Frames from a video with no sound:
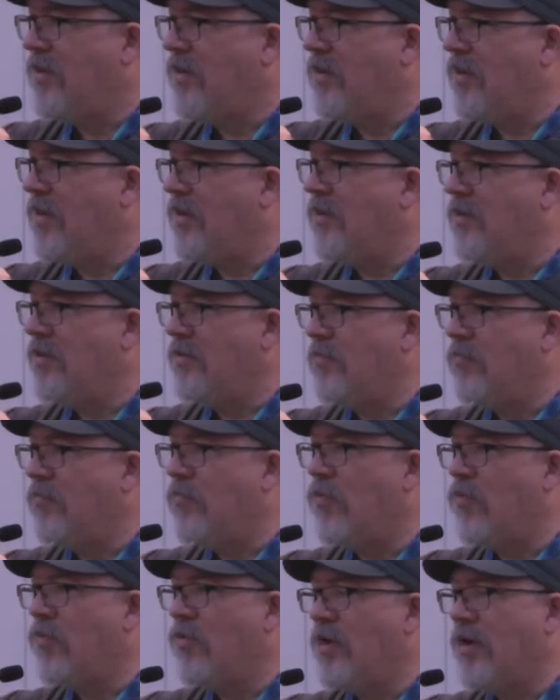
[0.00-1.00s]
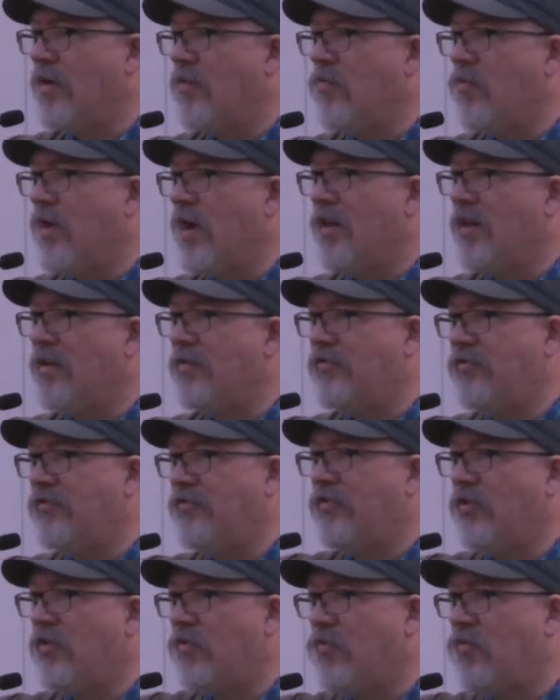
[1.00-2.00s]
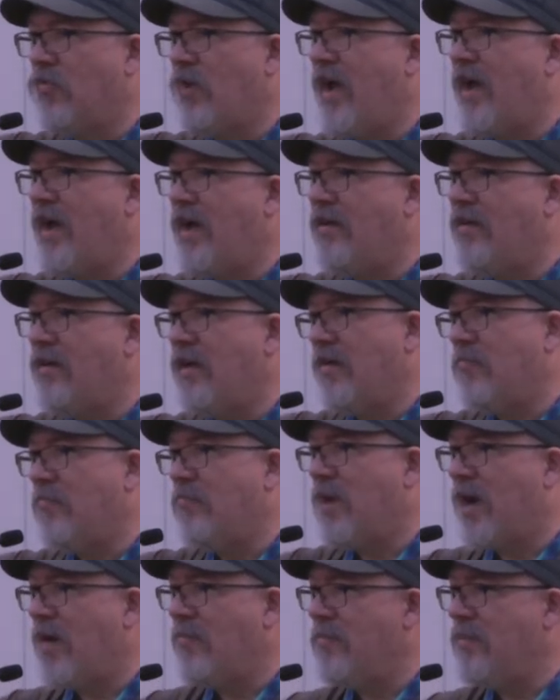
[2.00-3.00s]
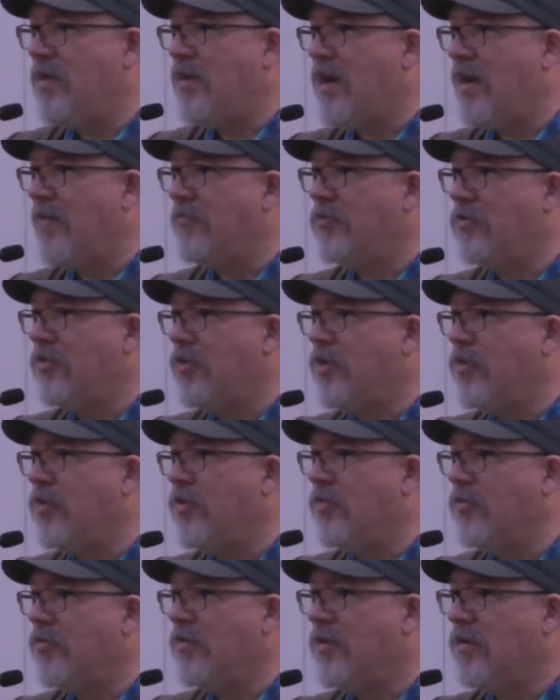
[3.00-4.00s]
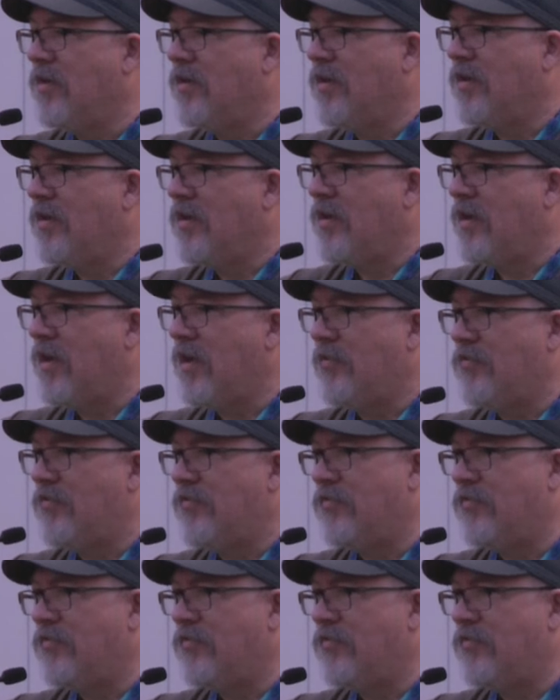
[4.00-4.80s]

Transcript: in in the morning while it's still red, and by mid afternoon, it's